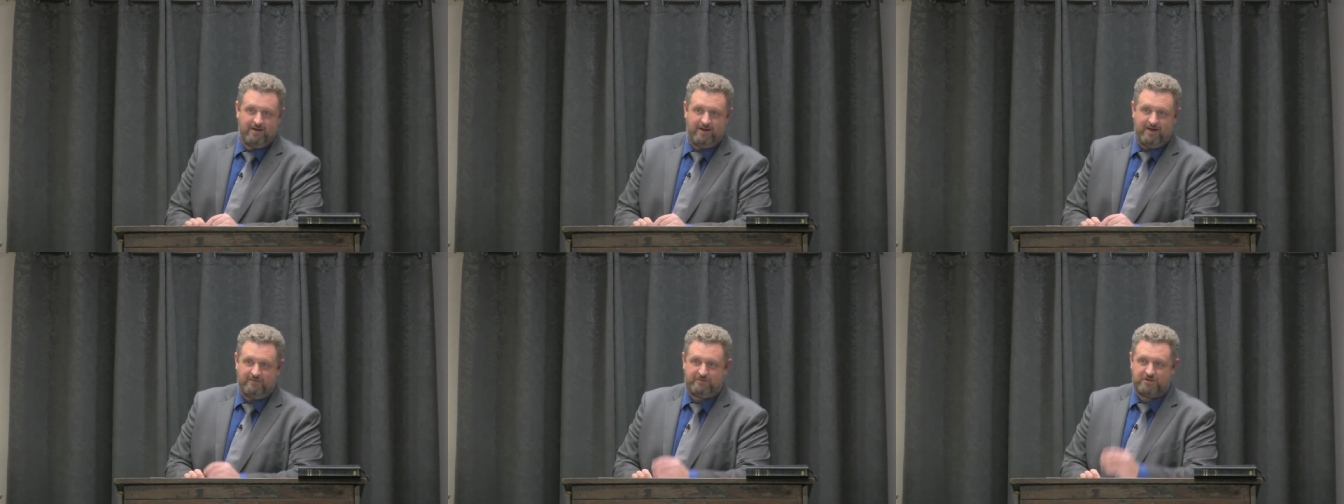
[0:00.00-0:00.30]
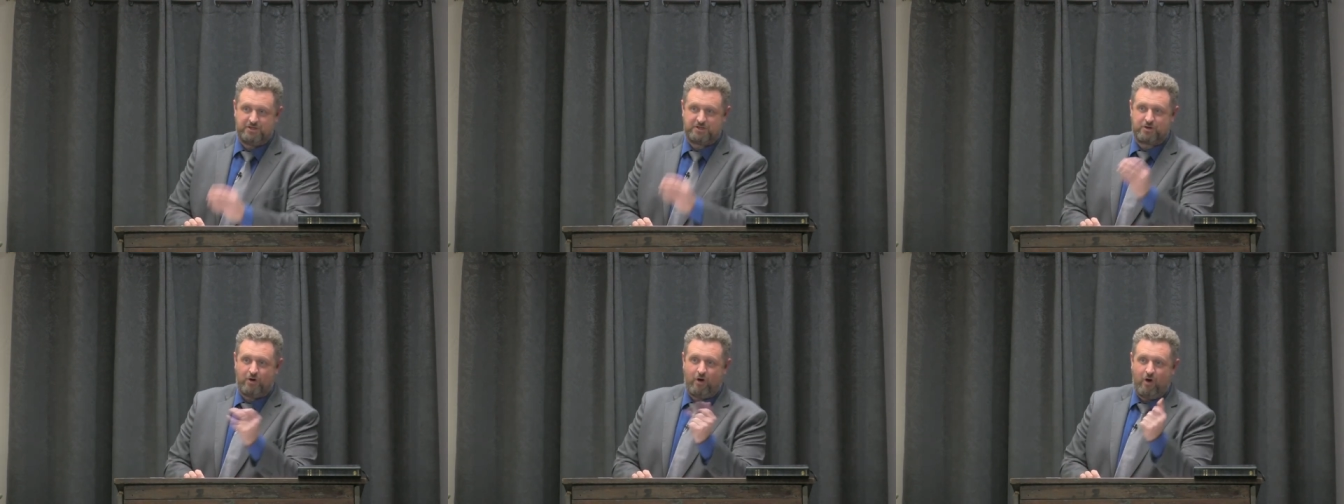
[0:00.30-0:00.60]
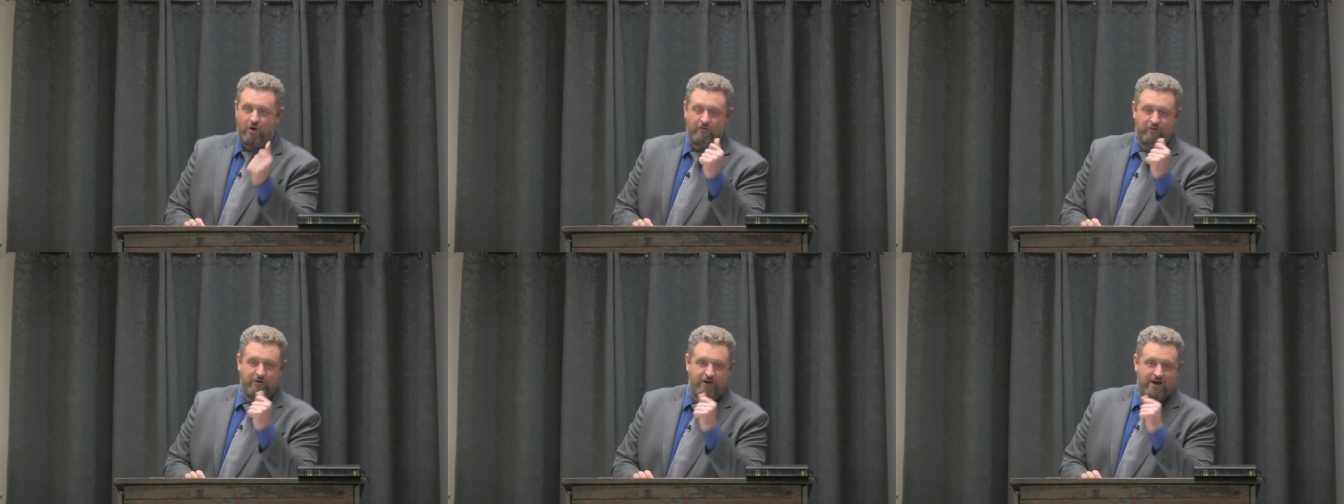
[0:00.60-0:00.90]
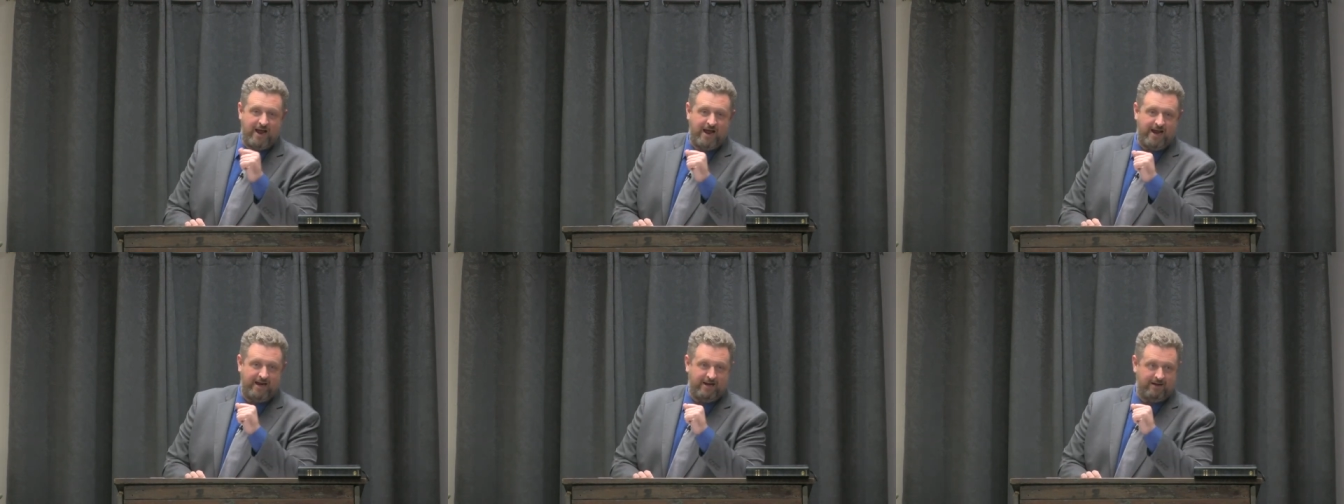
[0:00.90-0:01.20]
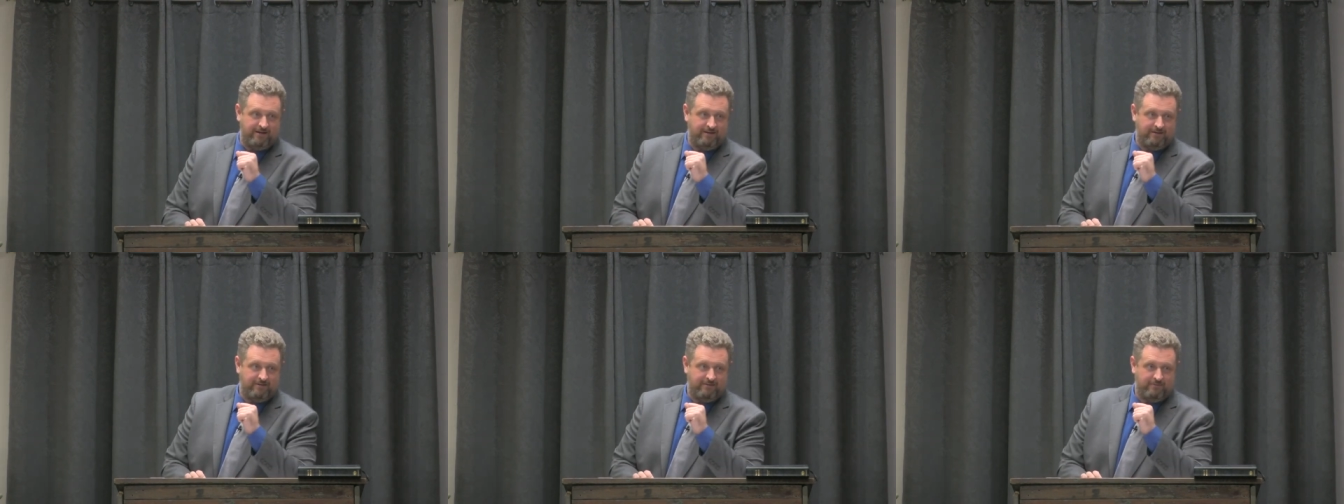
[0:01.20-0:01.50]
If just overnight
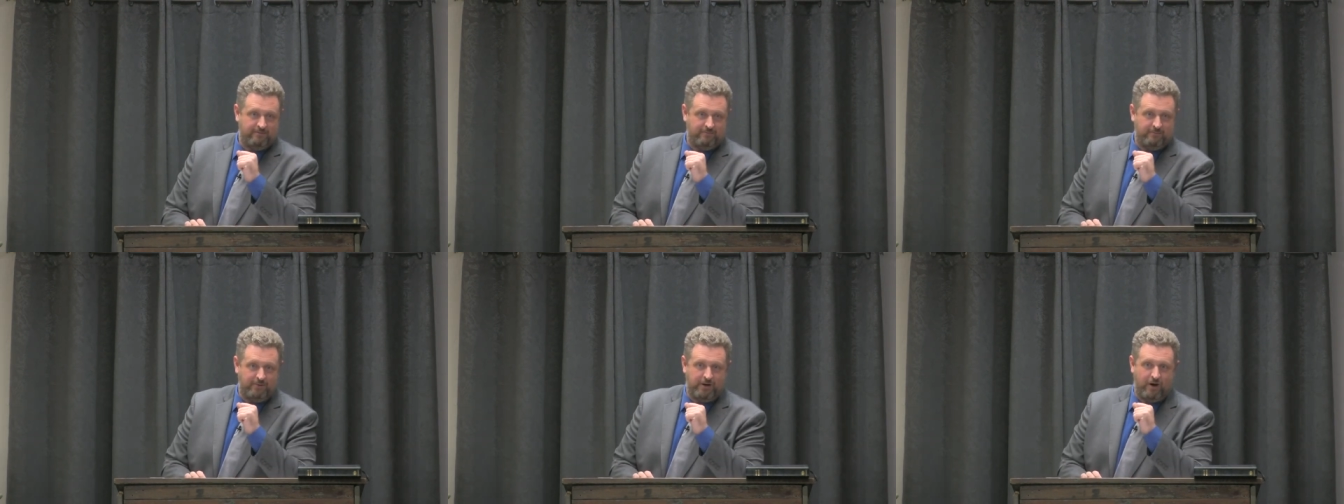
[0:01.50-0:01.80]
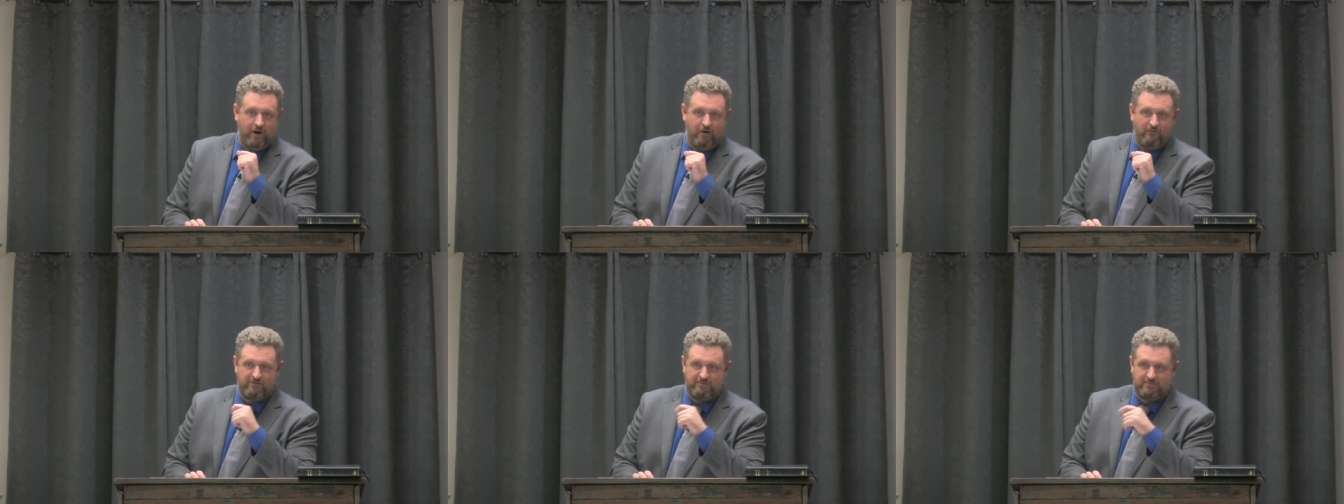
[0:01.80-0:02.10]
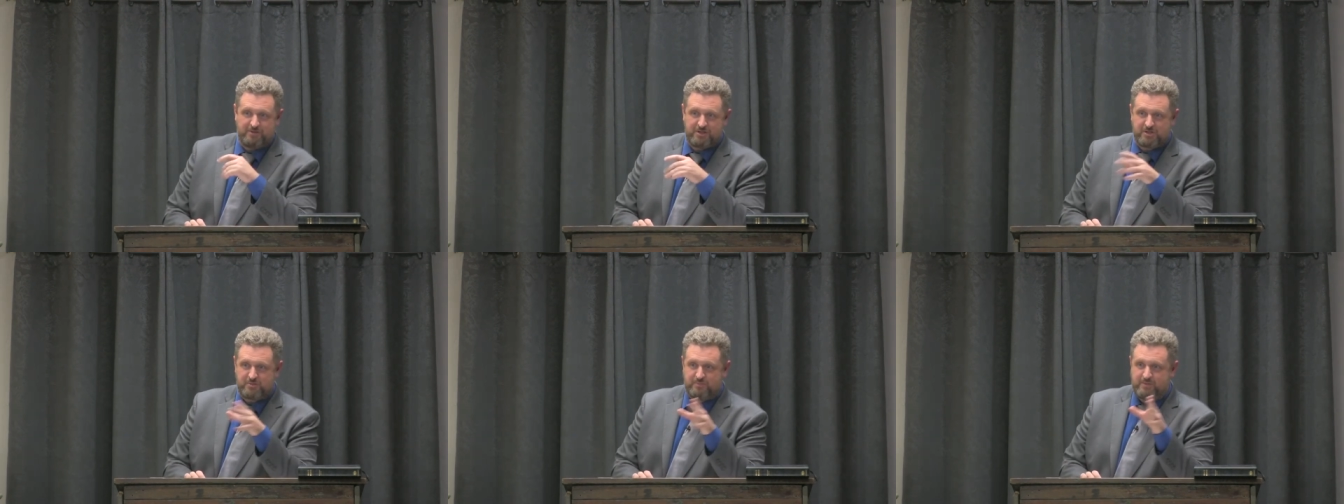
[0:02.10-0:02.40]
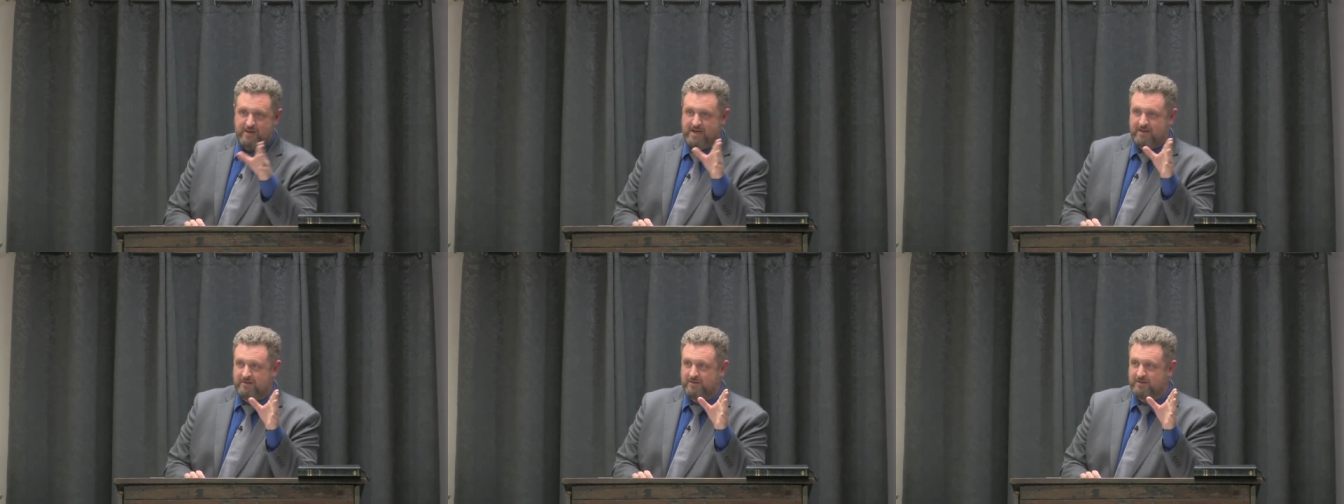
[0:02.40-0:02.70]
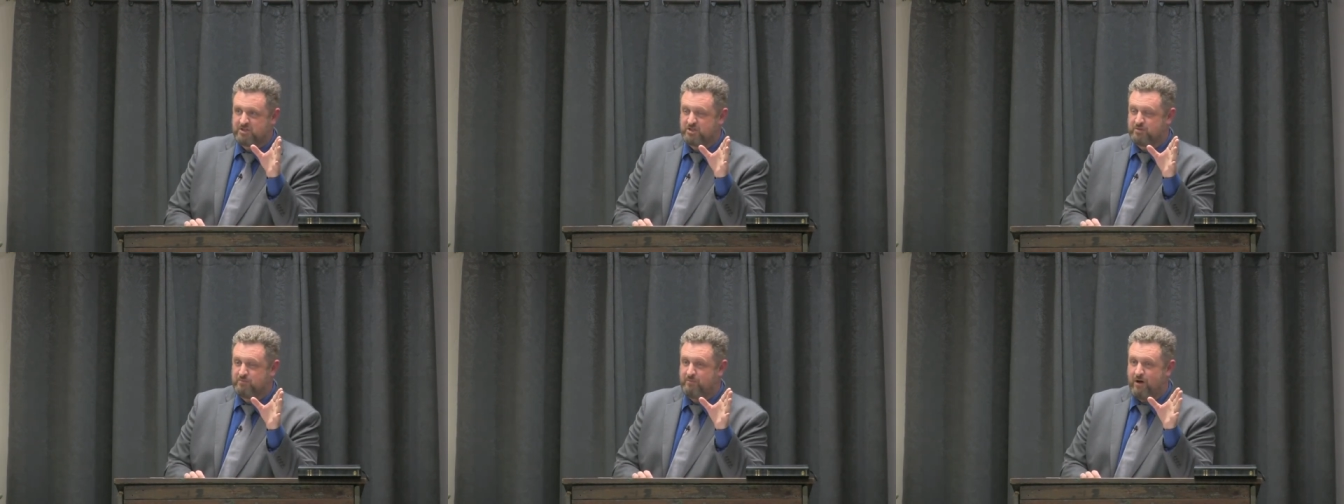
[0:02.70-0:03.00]
we go from just being the
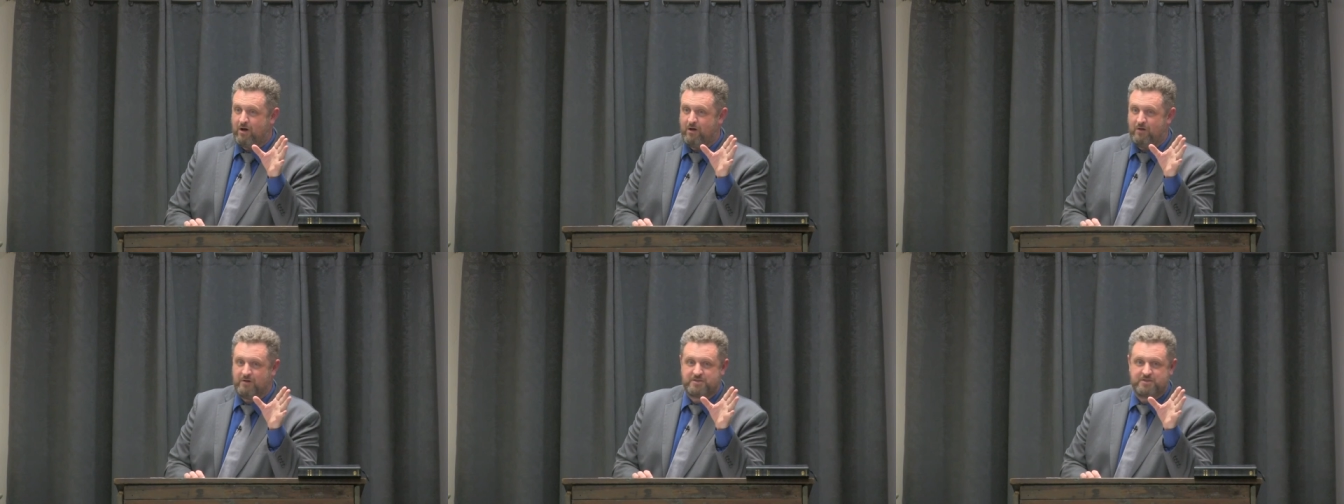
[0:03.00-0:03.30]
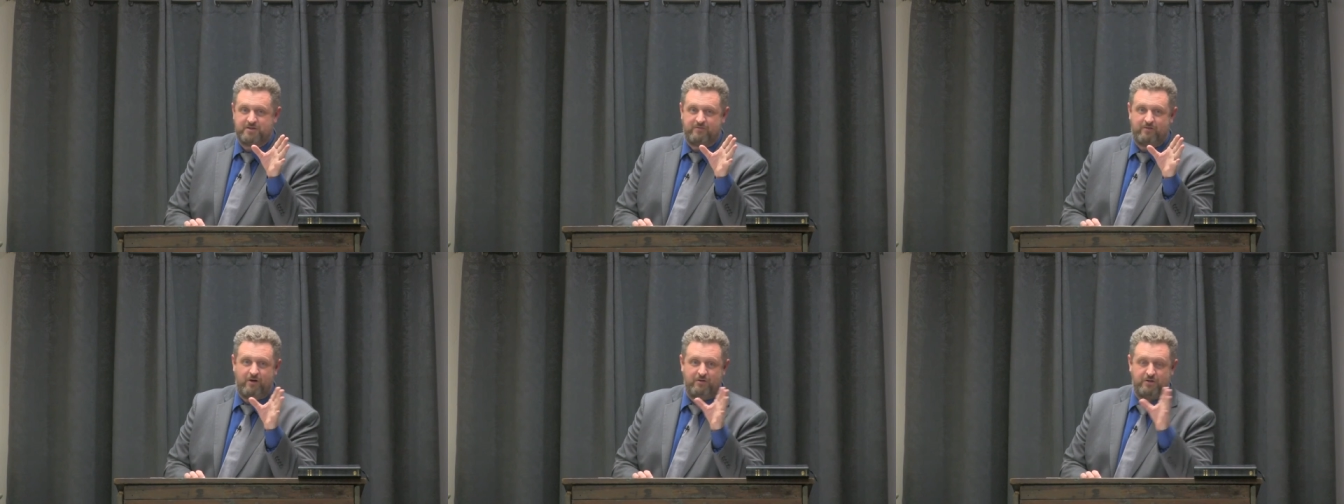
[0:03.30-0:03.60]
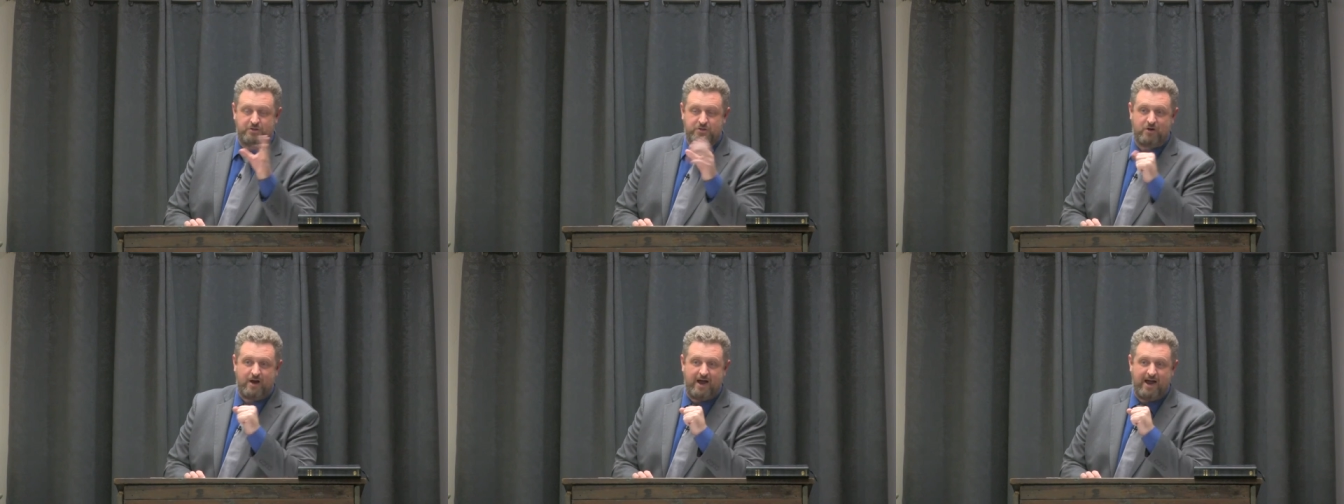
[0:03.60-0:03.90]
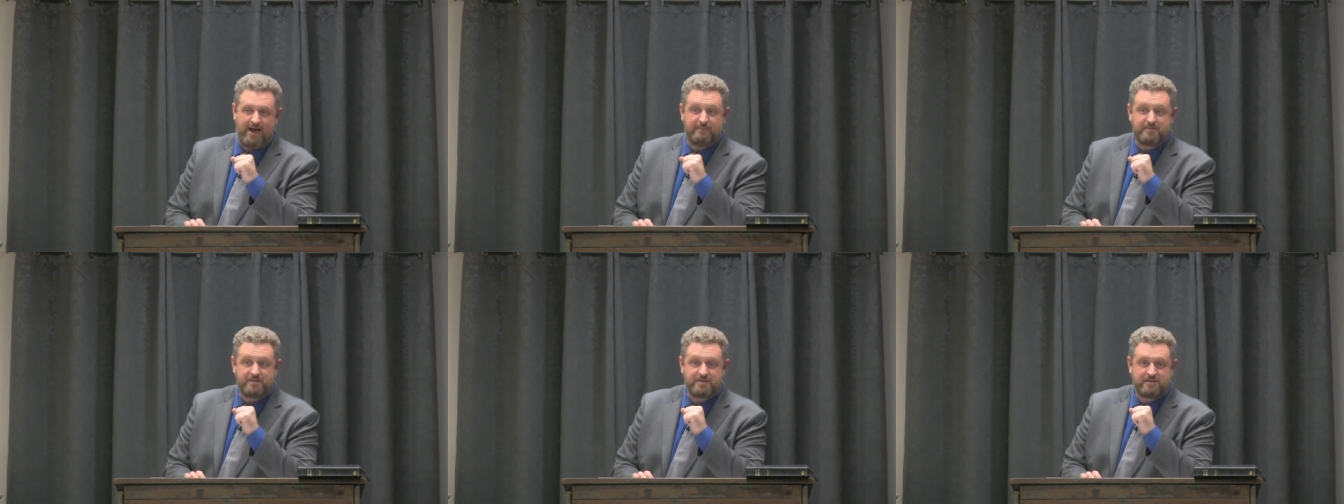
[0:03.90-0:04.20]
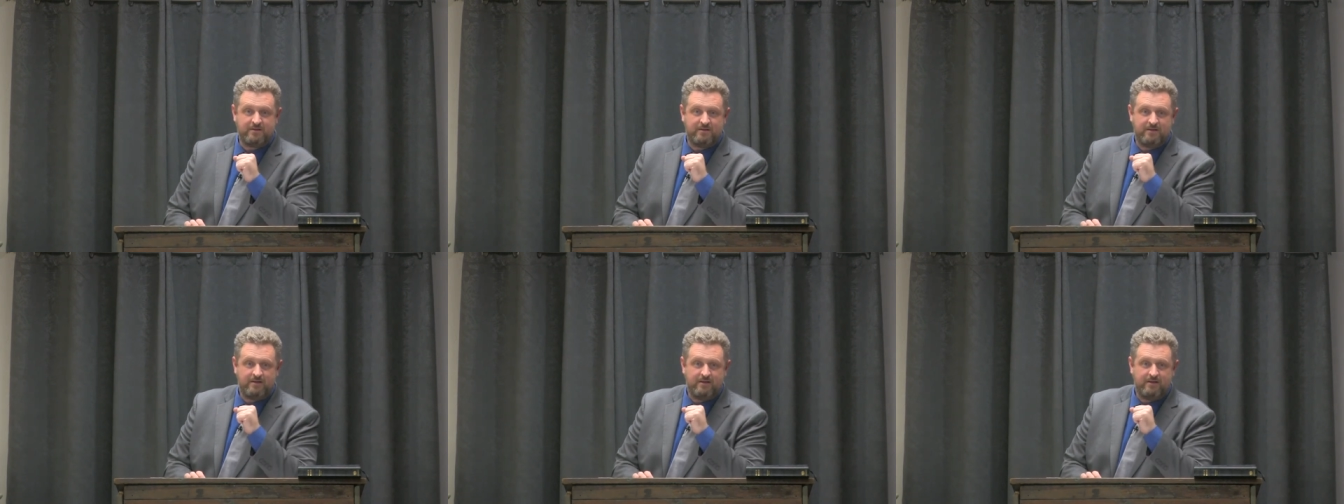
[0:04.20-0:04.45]
smallest of all the tribes